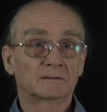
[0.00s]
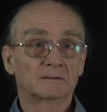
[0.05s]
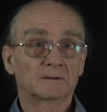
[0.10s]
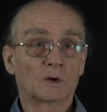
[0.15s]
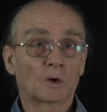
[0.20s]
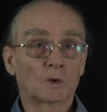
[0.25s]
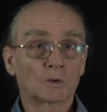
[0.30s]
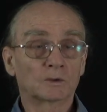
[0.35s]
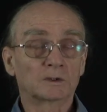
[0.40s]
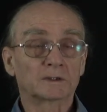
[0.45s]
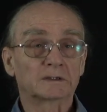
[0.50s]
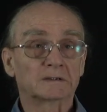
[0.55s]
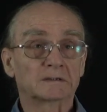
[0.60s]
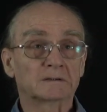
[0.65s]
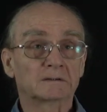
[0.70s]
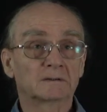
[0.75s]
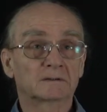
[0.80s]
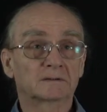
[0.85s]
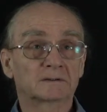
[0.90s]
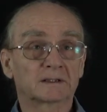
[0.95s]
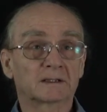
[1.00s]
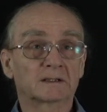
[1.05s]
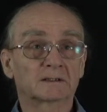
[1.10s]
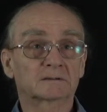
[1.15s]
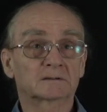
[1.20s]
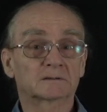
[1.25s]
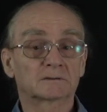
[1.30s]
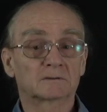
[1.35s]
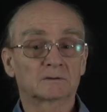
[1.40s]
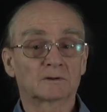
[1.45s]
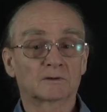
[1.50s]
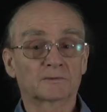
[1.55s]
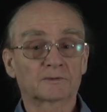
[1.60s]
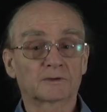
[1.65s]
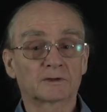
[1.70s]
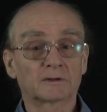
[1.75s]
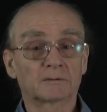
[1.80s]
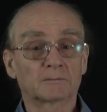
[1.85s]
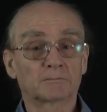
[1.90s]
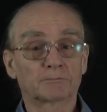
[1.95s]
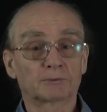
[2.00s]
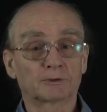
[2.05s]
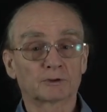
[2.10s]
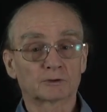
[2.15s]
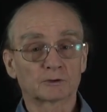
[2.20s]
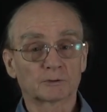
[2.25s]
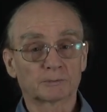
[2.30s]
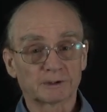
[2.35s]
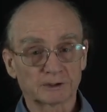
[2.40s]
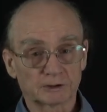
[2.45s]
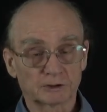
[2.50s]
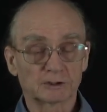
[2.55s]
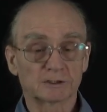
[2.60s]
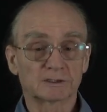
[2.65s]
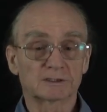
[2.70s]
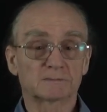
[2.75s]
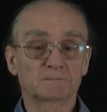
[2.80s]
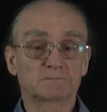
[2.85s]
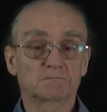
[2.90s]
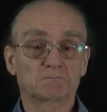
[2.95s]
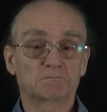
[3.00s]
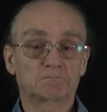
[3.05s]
only that of the perturbations.